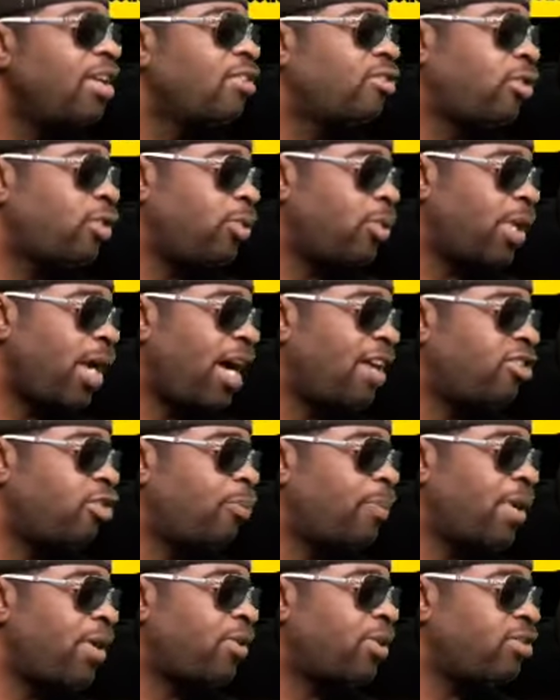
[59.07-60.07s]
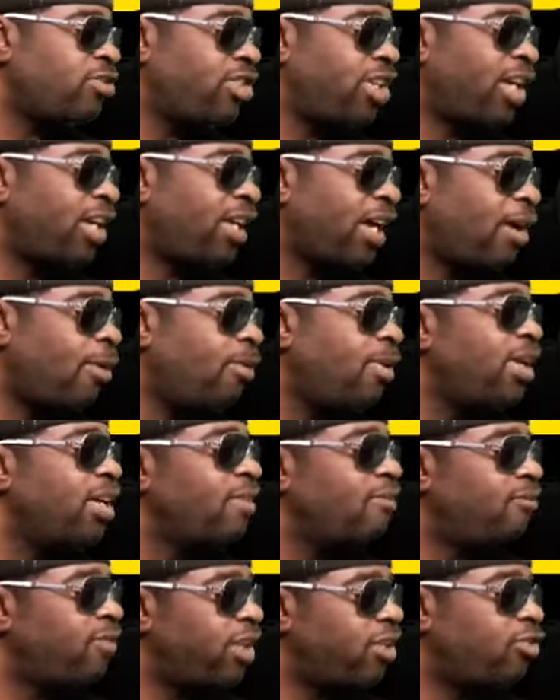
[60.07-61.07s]
So you guys will be able to check out
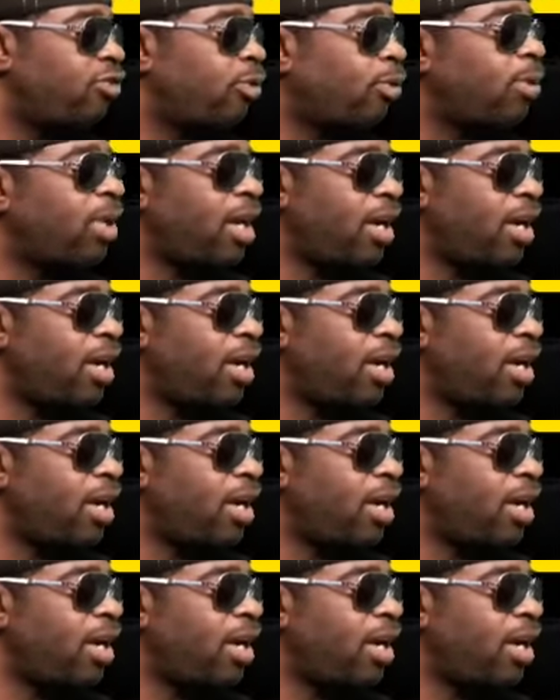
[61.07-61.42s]
visual